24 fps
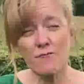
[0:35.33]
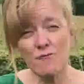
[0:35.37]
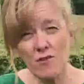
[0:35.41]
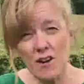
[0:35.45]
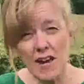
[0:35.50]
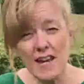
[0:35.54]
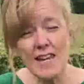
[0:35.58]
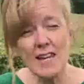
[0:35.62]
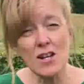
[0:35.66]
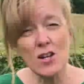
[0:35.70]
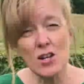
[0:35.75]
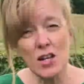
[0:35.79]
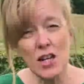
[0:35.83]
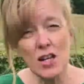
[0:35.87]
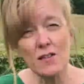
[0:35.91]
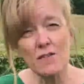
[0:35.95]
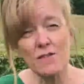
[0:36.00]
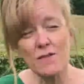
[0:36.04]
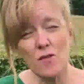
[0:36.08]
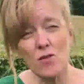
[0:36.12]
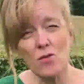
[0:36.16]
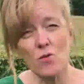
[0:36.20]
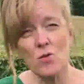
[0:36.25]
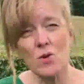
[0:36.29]
really looking
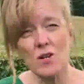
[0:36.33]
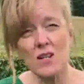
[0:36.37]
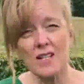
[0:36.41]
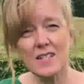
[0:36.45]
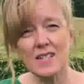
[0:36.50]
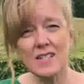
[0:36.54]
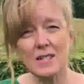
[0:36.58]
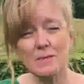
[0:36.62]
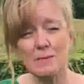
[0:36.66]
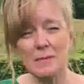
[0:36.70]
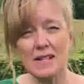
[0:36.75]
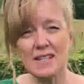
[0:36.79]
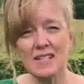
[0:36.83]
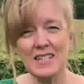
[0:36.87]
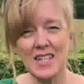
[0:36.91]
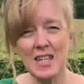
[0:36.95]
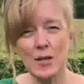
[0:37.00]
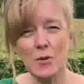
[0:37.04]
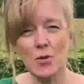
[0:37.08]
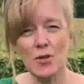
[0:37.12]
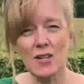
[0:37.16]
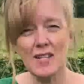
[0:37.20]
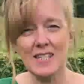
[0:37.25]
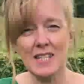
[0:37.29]
forward to meeting you
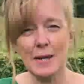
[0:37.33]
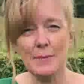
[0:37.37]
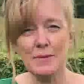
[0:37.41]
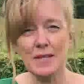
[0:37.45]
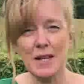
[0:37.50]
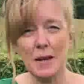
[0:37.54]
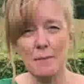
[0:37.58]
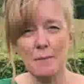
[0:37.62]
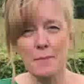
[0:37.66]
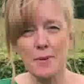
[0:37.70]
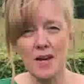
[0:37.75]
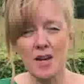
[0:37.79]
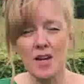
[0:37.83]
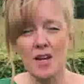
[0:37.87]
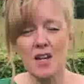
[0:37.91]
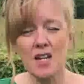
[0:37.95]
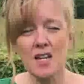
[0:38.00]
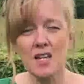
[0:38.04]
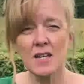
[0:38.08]
all in September.